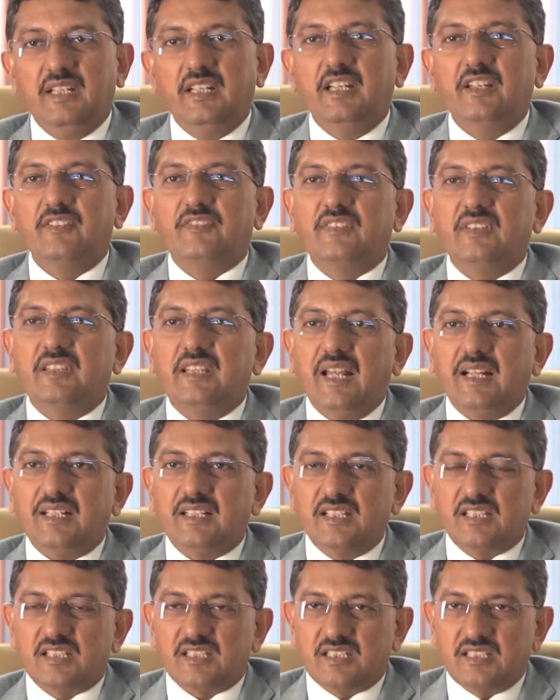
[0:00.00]
If
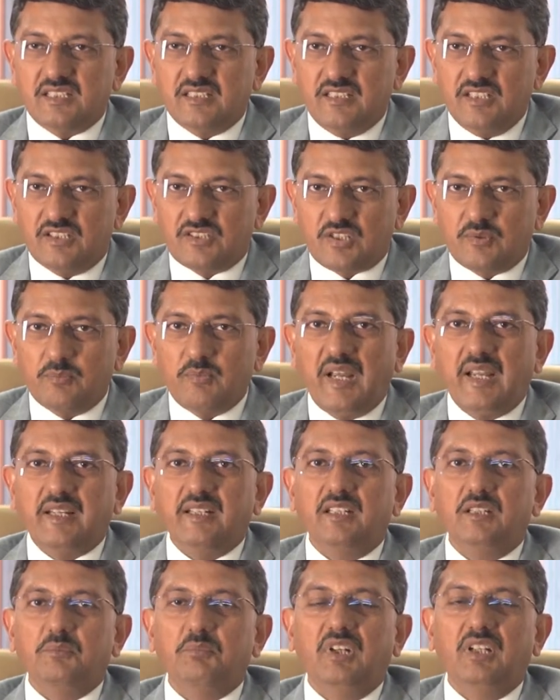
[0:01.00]
that is
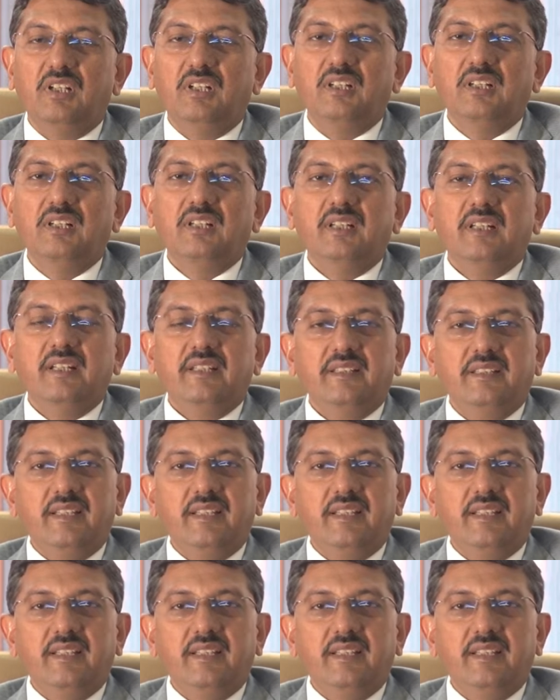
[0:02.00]
determinable,